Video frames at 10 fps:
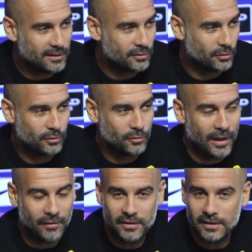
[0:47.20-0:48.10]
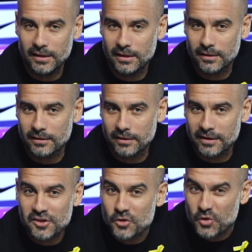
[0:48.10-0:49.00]
to having dinner.
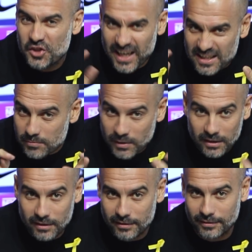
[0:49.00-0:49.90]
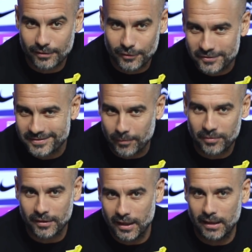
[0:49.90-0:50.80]
He suggests me or
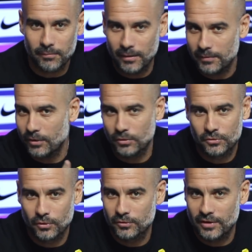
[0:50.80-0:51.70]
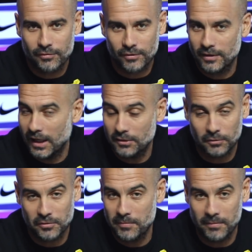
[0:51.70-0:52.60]
something like maybe go to Old Trafford. I
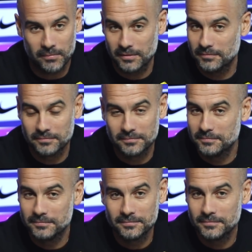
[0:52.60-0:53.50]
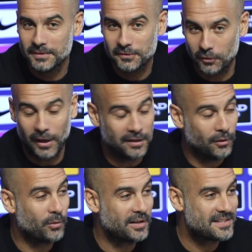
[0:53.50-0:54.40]
don't remember. So I
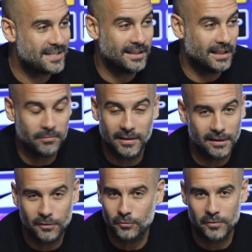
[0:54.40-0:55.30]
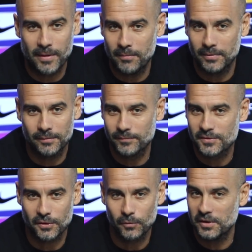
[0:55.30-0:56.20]
know he said that, but I don't remember.
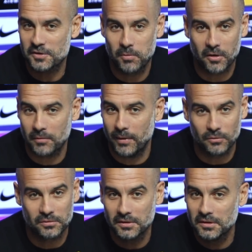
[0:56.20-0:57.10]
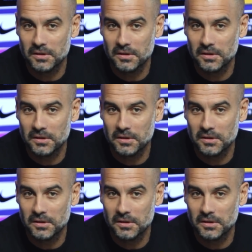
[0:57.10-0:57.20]
So we spoke about